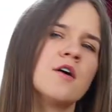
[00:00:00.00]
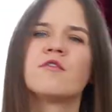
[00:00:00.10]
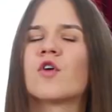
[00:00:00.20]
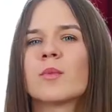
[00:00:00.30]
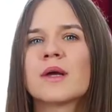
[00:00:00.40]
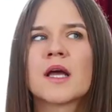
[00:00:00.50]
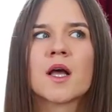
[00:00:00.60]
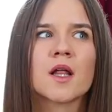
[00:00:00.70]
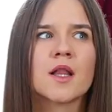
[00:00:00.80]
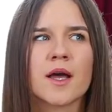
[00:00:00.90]

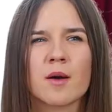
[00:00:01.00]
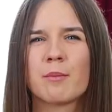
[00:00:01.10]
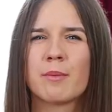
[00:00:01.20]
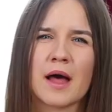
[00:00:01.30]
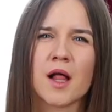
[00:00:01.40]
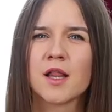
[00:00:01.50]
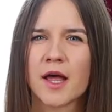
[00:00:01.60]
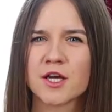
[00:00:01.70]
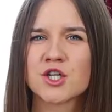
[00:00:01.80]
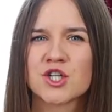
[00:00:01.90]
forming like a
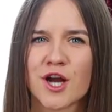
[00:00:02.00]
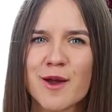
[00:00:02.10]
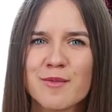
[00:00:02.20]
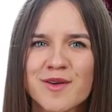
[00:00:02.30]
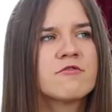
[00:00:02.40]
bell-like shape.